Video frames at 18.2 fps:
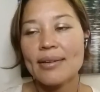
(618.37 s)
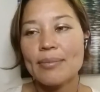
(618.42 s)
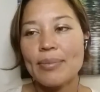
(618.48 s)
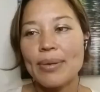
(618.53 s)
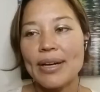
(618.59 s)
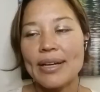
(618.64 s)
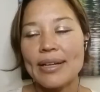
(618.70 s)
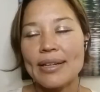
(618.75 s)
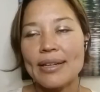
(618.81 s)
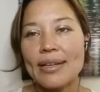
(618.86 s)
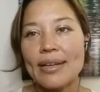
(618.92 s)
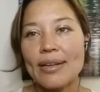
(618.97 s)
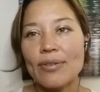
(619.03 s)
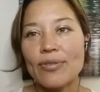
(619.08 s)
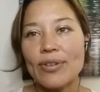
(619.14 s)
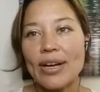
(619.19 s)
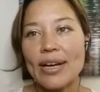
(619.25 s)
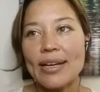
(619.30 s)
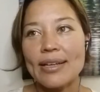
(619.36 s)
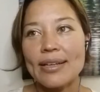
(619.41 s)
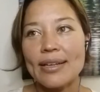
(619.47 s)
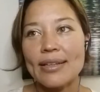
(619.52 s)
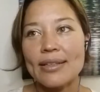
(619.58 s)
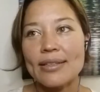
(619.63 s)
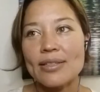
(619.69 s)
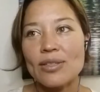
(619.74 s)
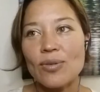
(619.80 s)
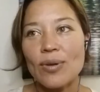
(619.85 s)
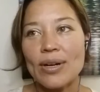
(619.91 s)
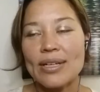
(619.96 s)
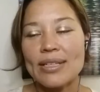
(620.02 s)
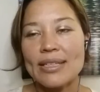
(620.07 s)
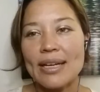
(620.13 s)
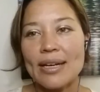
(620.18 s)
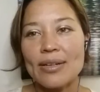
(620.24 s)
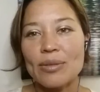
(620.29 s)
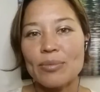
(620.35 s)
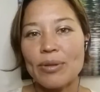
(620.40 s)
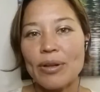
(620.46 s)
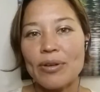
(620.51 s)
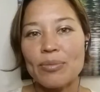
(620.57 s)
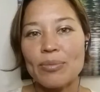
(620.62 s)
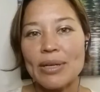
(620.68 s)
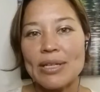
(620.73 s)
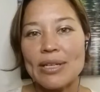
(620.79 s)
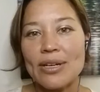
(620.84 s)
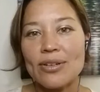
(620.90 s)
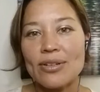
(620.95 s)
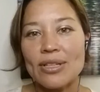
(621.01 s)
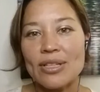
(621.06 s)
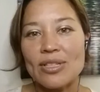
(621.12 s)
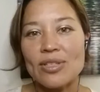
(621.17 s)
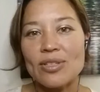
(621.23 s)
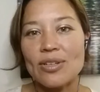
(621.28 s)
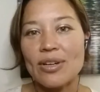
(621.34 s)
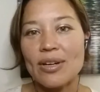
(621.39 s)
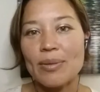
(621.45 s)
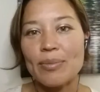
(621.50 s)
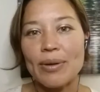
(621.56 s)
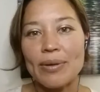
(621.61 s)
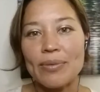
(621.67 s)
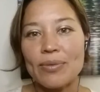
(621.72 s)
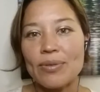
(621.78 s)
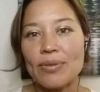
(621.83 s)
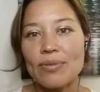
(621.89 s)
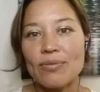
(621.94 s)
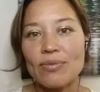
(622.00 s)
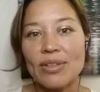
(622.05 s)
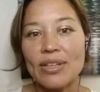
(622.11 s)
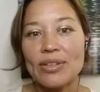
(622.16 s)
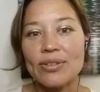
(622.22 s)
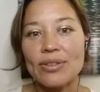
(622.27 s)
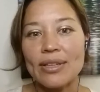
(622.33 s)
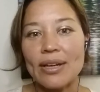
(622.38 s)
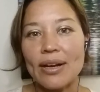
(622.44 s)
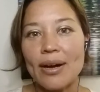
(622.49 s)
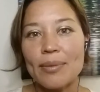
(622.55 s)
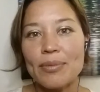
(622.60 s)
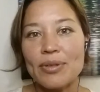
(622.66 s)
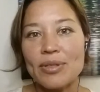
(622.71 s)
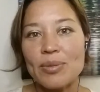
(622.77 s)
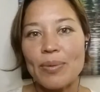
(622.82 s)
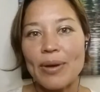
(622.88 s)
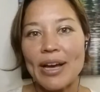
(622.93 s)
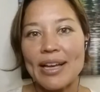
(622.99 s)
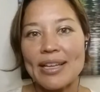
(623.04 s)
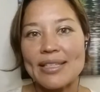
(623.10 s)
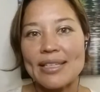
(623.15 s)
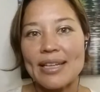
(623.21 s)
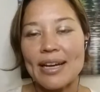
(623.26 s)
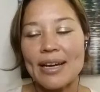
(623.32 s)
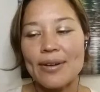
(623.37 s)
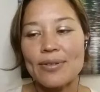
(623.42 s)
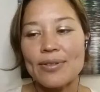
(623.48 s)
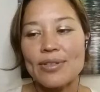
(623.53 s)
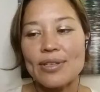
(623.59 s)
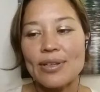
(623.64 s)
But if I had squatted down to play with my daughter and then stood up, I would literally almost passed out.